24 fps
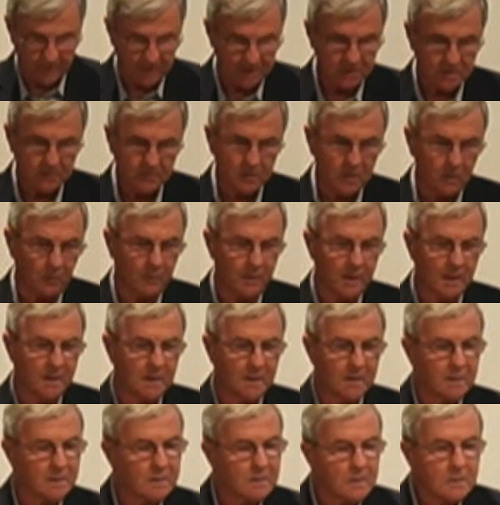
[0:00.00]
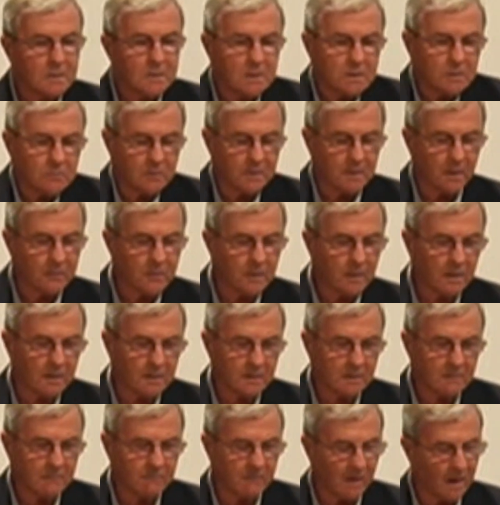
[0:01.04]
it's going to another
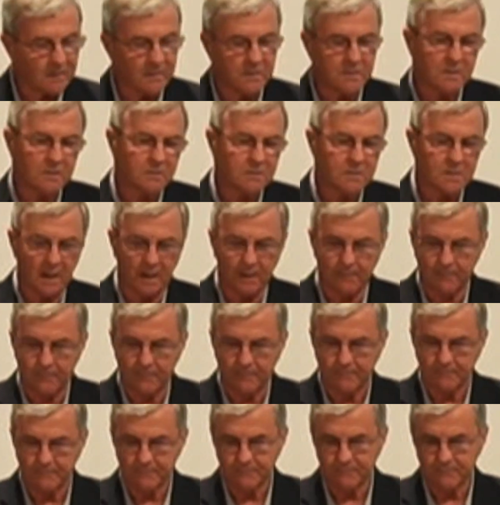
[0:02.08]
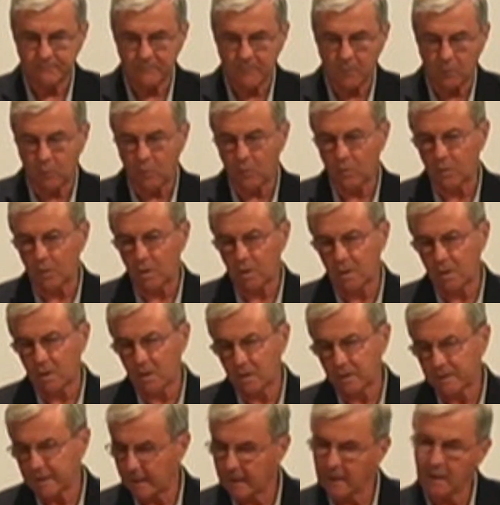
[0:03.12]
volunteer job,
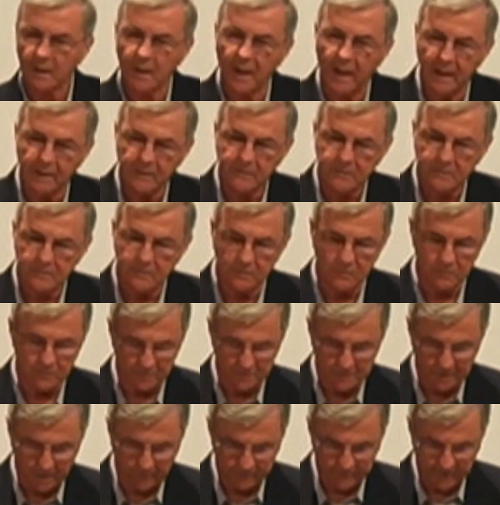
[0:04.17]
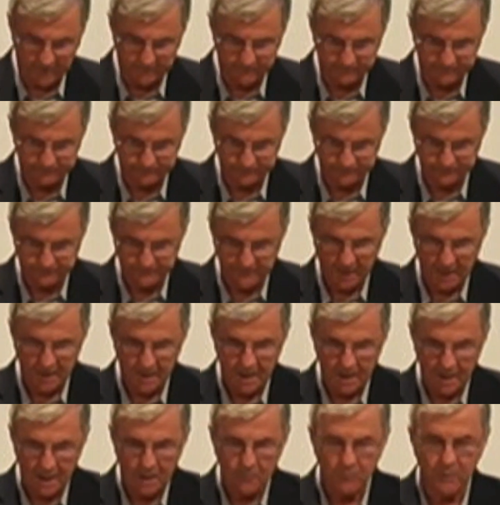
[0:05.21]
or taking a class, or doing something.
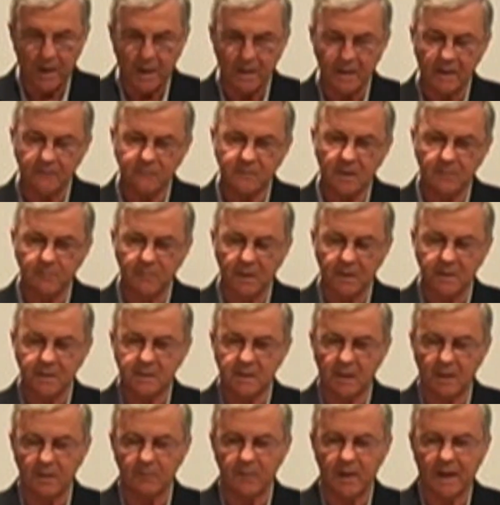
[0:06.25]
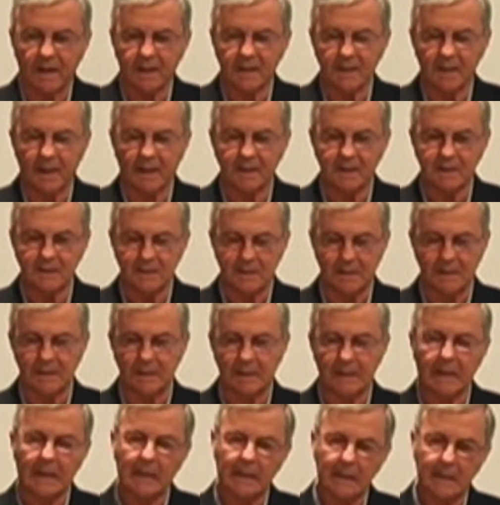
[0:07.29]
When I left the military back in
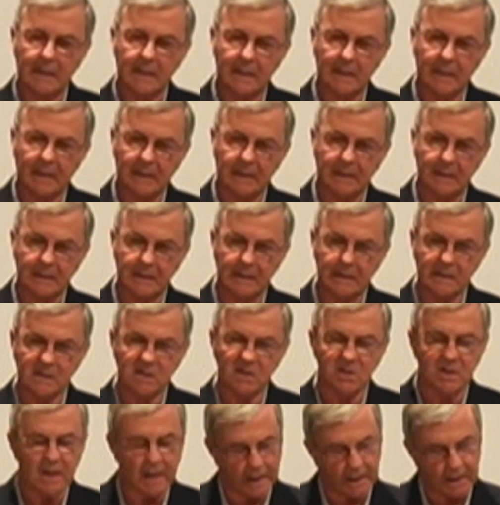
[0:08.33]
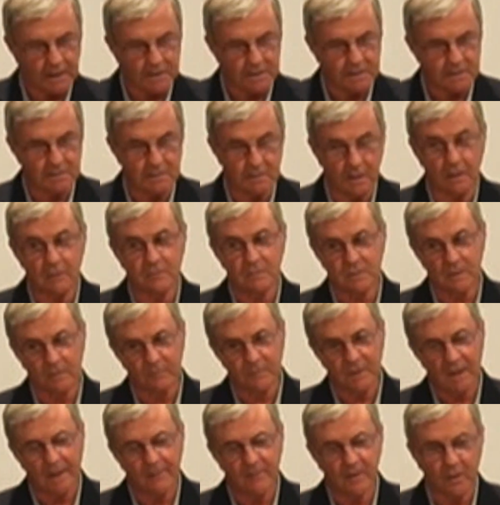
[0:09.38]
1996, and that's
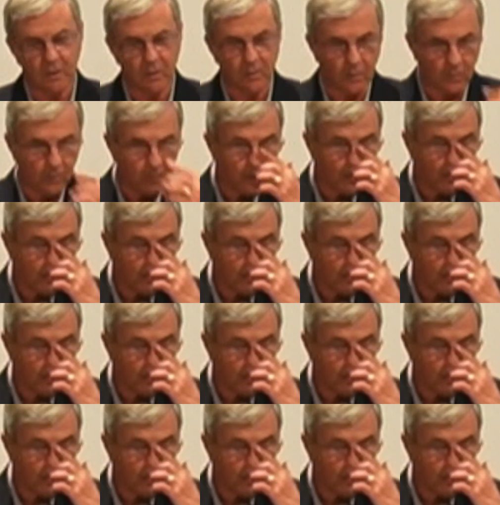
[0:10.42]
some time ago,